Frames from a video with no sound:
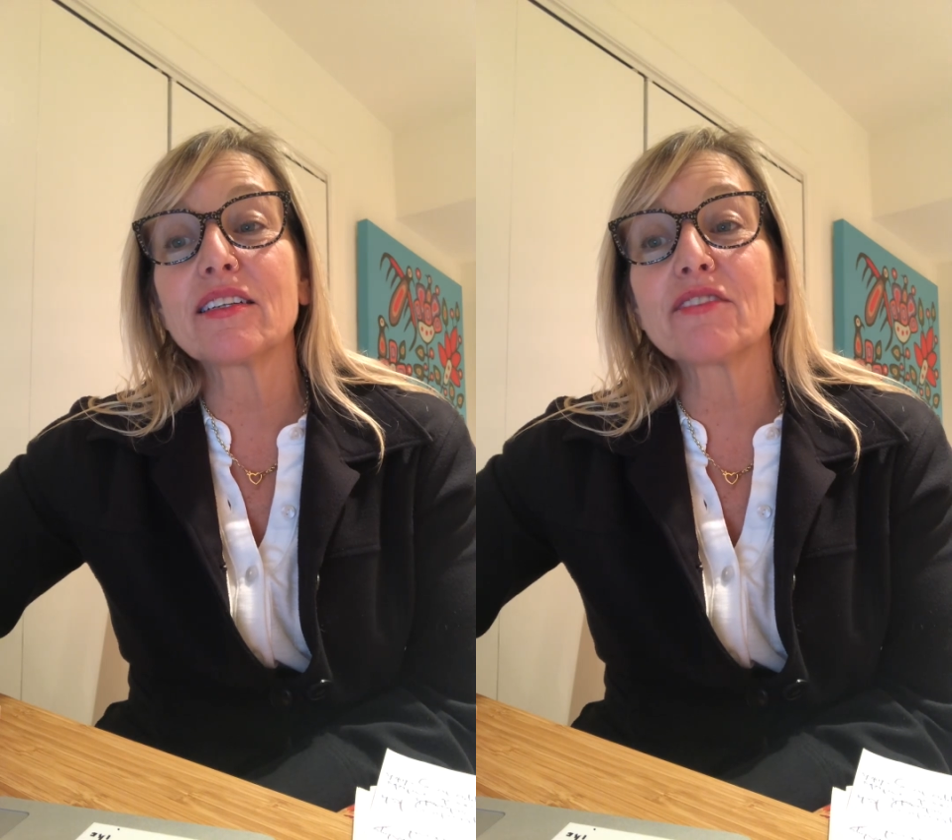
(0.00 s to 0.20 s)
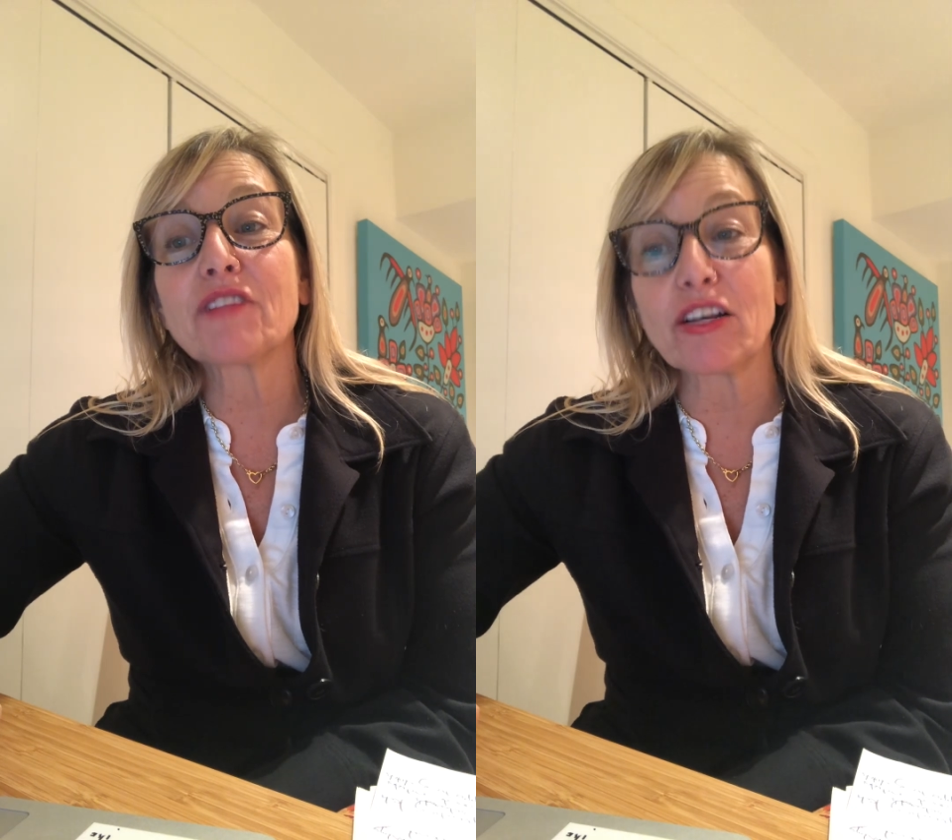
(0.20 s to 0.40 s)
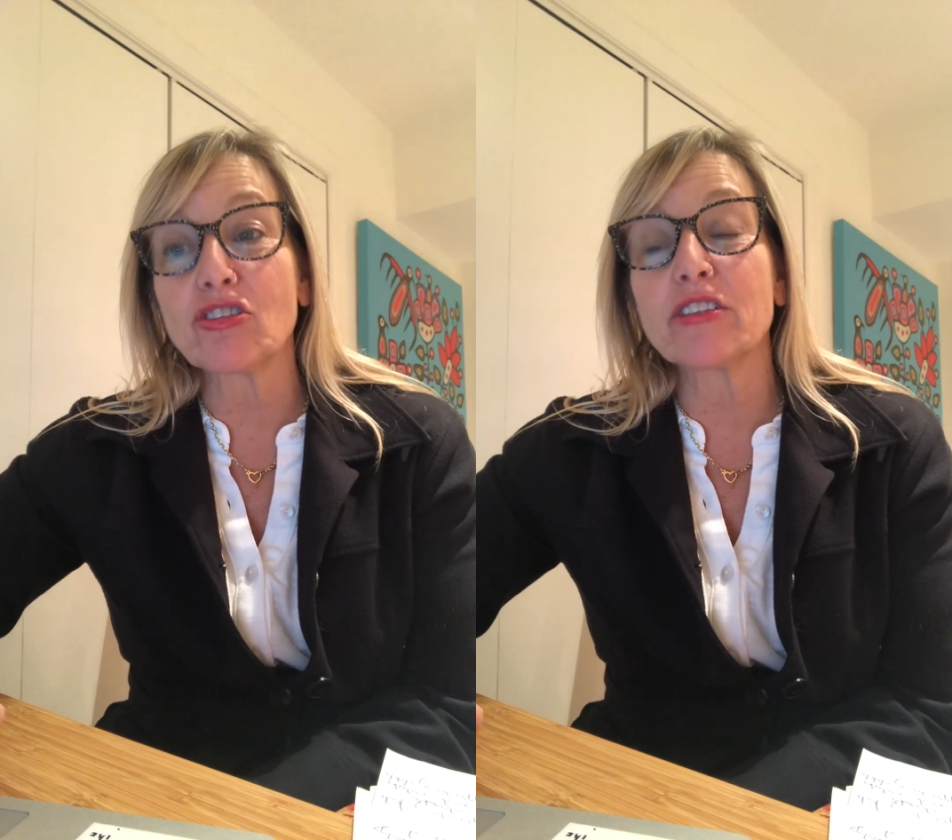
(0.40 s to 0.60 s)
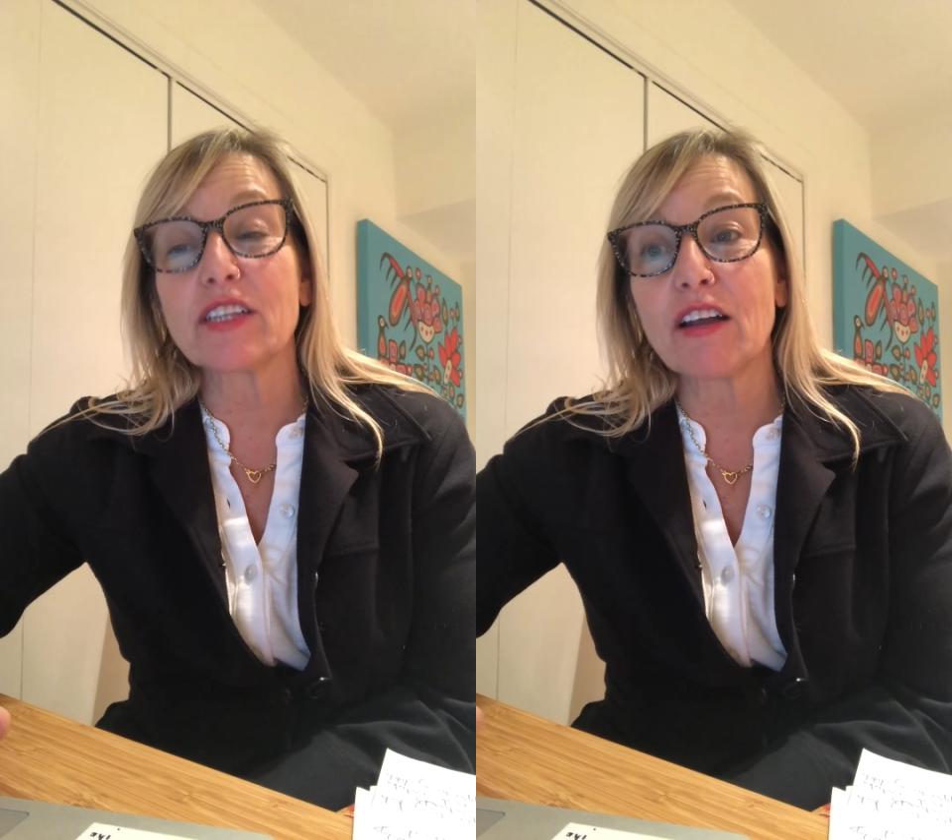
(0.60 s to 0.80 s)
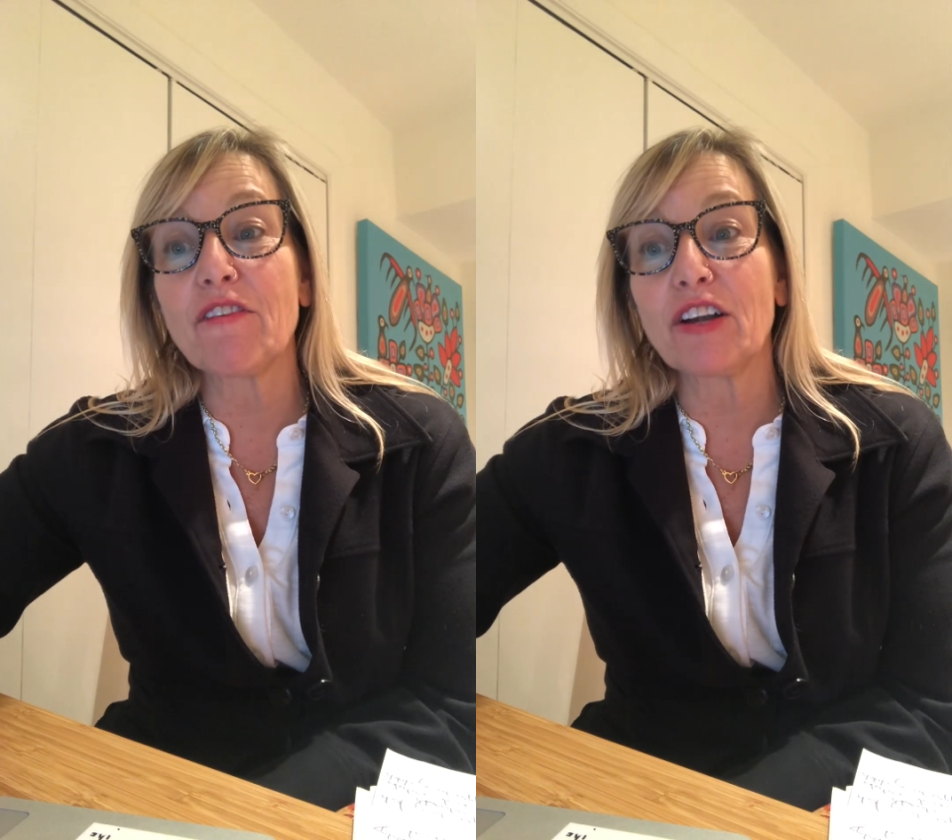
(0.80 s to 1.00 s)
flashcards that
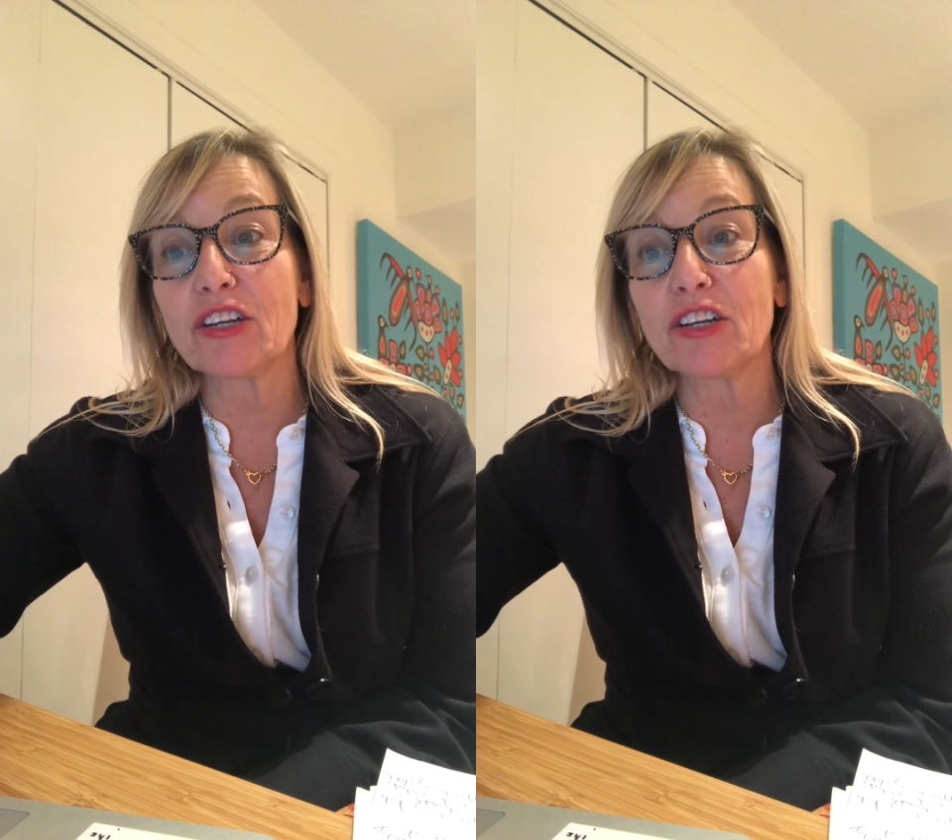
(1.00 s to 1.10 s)
I've already